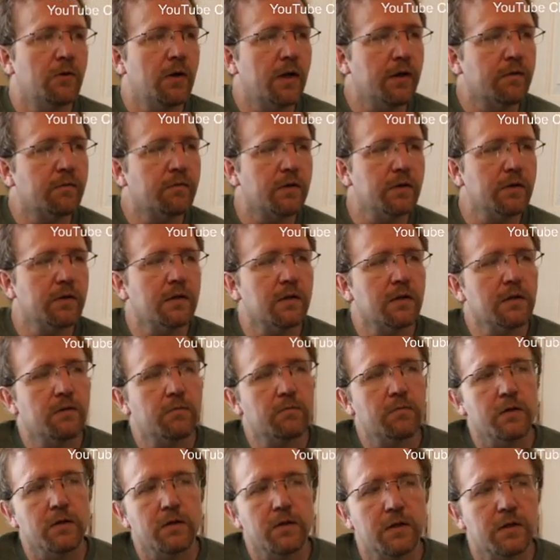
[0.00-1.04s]
everything that
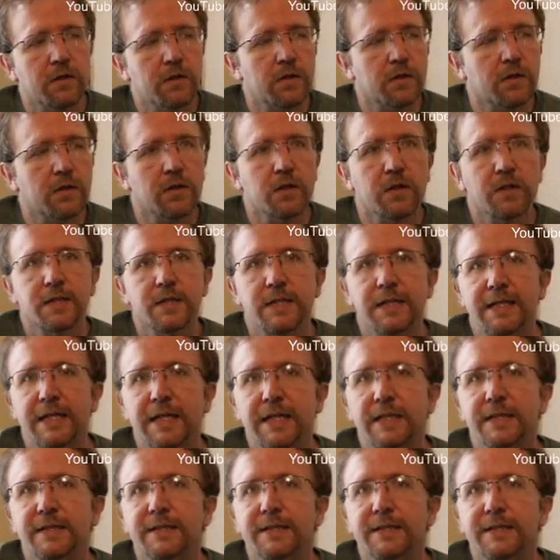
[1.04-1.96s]
we're going to learn today.